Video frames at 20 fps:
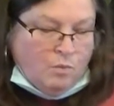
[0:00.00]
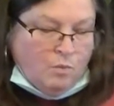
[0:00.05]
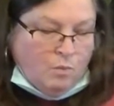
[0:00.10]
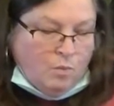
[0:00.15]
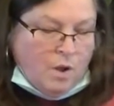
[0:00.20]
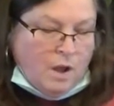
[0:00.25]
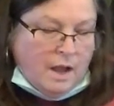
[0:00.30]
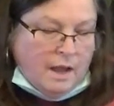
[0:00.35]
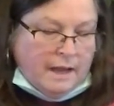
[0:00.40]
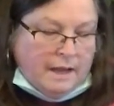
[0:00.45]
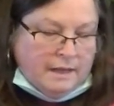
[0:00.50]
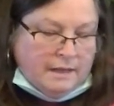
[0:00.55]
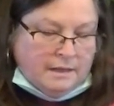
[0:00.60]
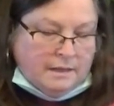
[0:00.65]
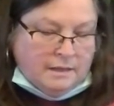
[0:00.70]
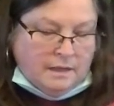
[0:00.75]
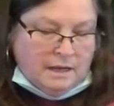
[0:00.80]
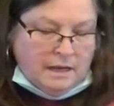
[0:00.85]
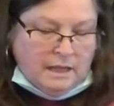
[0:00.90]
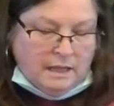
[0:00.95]
wide.
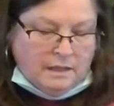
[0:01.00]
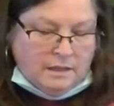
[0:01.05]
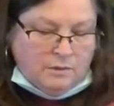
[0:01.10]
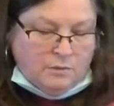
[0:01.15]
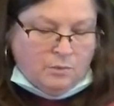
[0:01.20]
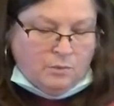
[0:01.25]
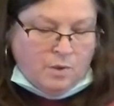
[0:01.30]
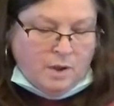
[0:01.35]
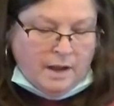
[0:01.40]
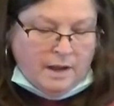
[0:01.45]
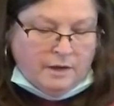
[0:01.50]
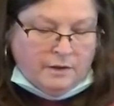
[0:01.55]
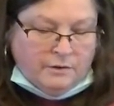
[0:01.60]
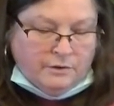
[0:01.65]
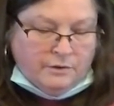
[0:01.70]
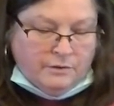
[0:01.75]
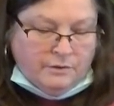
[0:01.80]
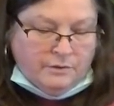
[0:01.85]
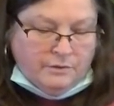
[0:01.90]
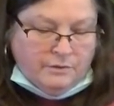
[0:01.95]
I like the
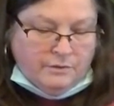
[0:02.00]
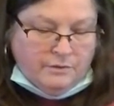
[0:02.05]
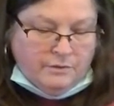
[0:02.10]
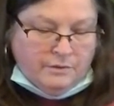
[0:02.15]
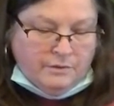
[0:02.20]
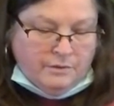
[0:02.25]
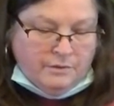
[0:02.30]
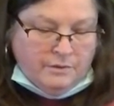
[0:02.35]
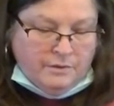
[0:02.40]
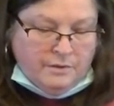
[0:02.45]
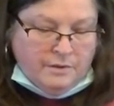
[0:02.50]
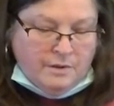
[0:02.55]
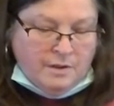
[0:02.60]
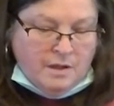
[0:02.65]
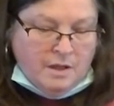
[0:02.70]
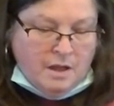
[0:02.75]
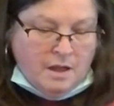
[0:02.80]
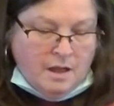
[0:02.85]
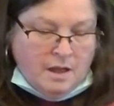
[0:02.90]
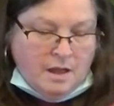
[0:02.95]
wider,
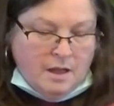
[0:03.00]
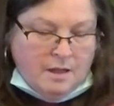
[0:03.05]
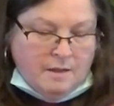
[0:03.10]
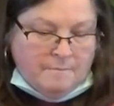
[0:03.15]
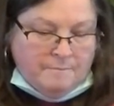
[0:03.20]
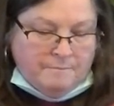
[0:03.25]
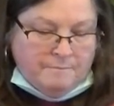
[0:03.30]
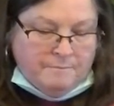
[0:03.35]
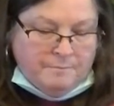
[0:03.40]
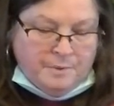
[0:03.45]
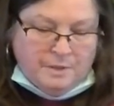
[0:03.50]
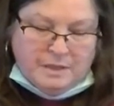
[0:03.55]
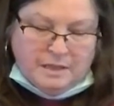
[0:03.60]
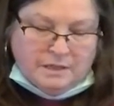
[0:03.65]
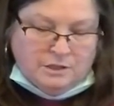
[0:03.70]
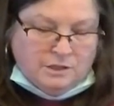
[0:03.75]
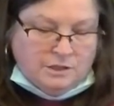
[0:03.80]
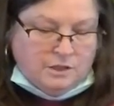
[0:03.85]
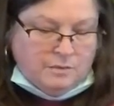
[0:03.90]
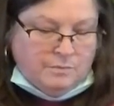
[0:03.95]
but
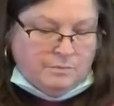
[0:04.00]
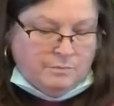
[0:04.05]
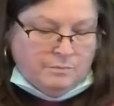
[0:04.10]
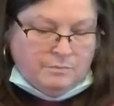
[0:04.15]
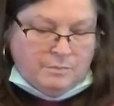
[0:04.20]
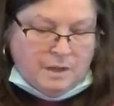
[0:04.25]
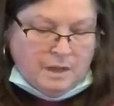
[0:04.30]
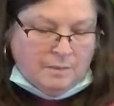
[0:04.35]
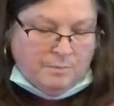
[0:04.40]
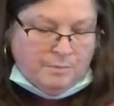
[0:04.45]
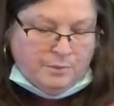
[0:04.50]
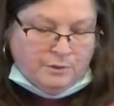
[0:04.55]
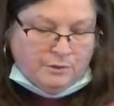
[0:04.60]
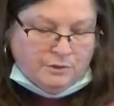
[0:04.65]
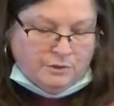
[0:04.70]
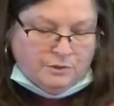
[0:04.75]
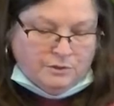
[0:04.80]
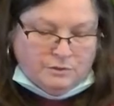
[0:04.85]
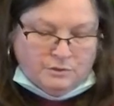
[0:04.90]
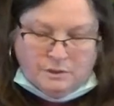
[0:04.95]
that's just my
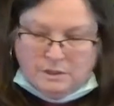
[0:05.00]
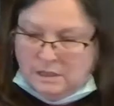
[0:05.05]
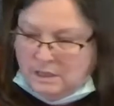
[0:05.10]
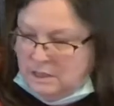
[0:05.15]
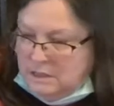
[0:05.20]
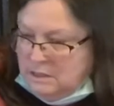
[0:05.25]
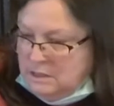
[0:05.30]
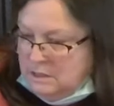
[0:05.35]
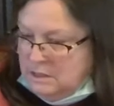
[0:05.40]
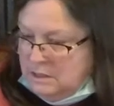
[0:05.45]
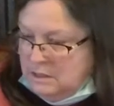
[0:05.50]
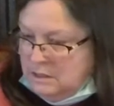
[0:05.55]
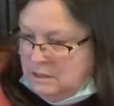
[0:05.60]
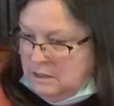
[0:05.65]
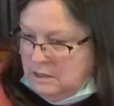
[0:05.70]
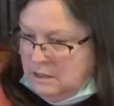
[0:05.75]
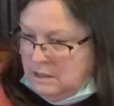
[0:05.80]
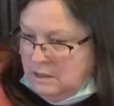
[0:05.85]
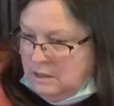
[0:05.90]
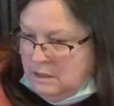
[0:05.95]
personal taste.
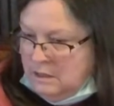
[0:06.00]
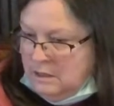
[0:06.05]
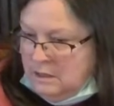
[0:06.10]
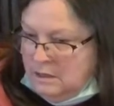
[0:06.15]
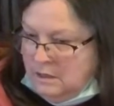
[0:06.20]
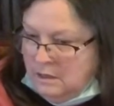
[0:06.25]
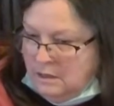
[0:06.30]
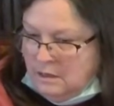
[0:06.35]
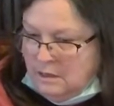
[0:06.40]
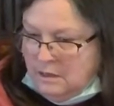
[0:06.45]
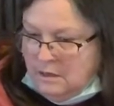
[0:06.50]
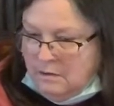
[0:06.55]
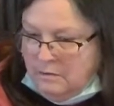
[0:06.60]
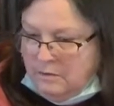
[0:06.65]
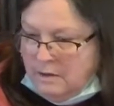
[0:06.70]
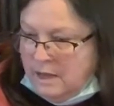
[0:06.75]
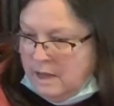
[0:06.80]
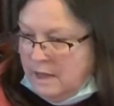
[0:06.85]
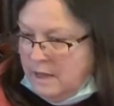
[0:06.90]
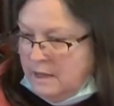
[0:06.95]

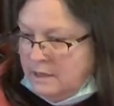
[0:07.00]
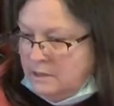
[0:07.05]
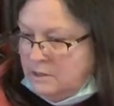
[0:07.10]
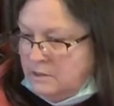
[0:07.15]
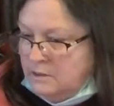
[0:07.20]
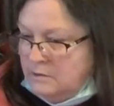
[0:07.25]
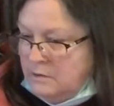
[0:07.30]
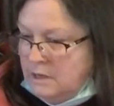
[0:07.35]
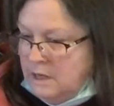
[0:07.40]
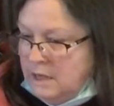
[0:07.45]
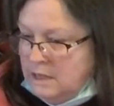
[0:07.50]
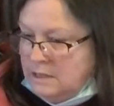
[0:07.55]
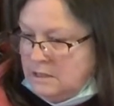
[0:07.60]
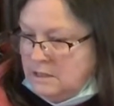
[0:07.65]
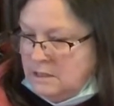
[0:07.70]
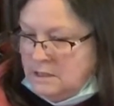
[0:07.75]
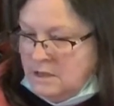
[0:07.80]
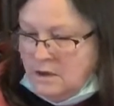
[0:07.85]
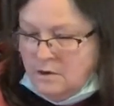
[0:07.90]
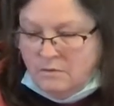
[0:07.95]
Okay, so
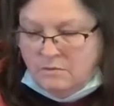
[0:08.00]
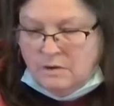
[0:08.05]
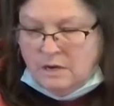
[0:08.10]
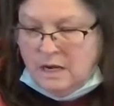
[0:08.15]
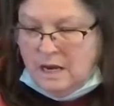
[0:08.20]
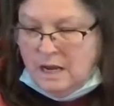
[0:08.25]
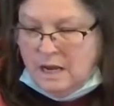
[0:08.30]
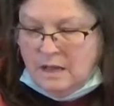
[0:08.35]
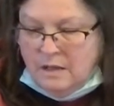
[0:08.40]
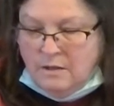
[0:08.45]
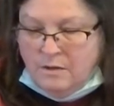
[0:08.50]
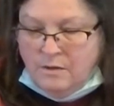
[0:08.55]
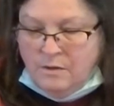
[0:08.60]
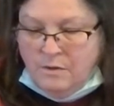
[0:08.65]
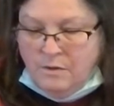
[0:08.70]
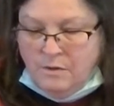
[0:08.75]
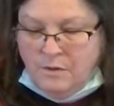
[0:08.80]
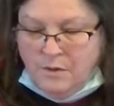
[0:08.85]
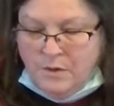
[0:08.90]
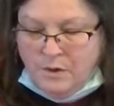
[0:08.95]
let's go
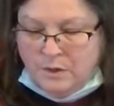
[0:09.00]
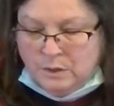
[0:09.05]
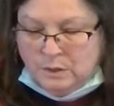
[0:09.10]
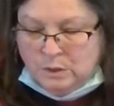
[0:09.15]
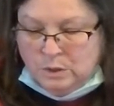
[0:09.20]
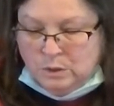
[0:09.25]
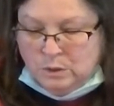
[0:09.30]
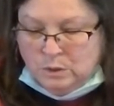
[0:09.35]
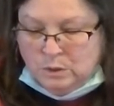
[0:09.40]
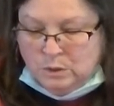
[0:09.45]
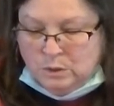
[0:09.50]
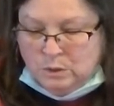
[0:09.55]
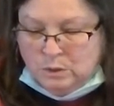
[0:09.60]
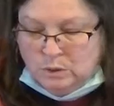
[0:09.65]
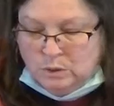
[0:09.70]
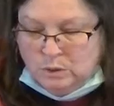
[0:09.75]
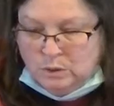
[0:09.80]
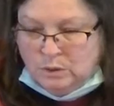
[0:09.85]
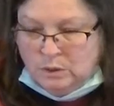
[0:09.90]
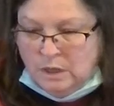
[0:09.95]
now.
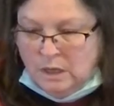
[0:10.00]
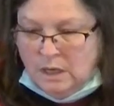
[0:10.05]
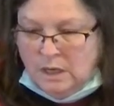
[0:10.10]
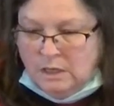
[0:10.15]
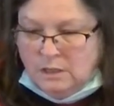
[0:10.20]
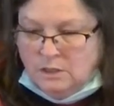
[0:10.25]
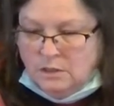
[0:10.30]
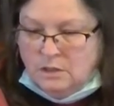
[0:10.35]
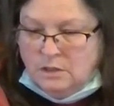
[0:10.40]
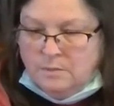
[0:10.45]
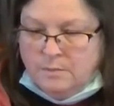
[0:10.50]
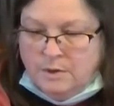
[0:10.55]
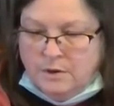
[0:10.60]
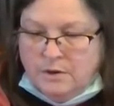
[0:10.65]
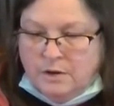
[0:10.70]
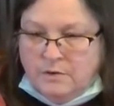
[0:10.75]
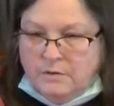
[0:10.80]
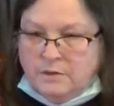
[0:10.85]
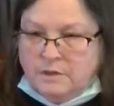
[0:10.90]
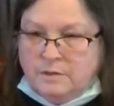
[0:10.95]
Let's do the
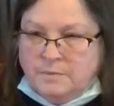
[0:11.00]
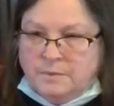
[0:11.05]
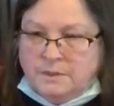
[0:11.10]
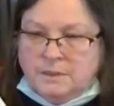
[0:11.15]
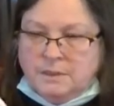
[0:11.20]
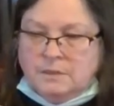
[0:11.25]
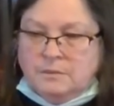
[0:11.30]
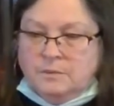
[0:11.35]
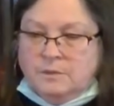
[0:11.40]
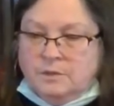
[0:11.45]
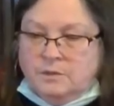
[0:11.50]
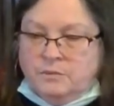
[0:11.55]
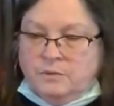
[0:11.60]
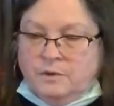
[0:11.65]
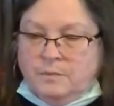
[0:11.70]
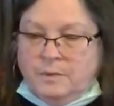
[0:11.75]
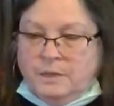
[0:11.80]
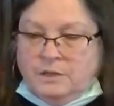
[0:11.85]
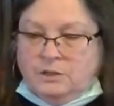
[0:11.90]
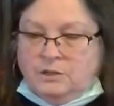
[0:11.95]
Merry Christmas. Let
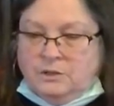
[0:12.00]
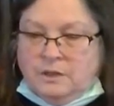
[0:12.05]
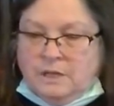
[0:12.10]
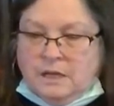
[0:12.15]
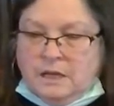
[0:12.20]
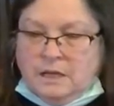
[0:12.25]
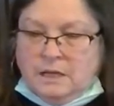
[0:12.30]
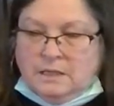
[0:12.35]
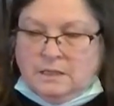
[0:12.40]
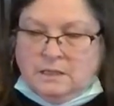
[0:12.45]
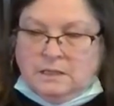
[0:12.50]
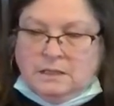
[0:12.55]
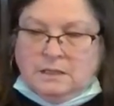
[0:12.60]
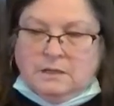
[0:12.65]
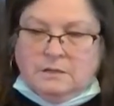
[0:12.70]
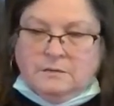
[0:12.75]
me make sure that gets in